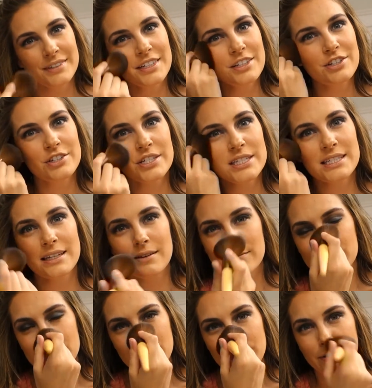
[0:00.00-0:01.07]
And it just
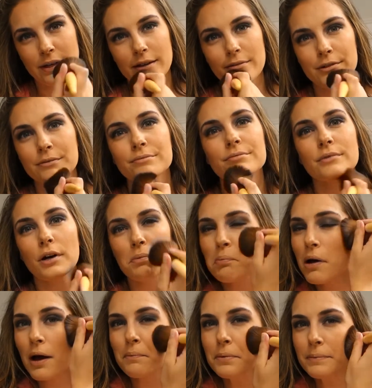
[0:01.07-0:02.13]
gives you like a
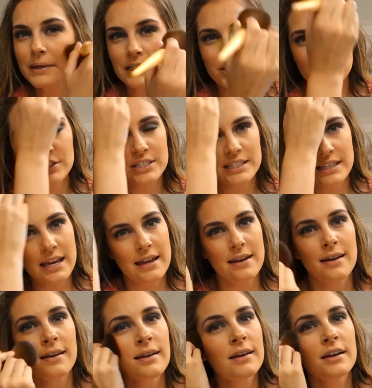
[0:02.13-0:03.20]
pop, makes your
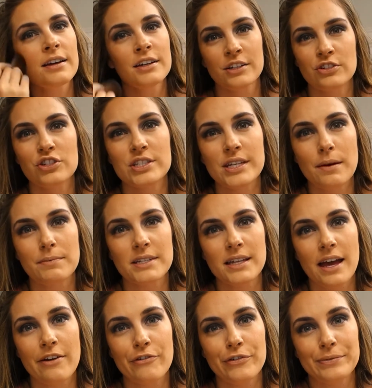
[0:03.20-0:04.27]
skin just come to
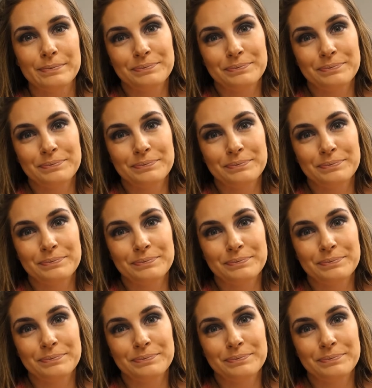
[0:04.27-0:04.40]
life.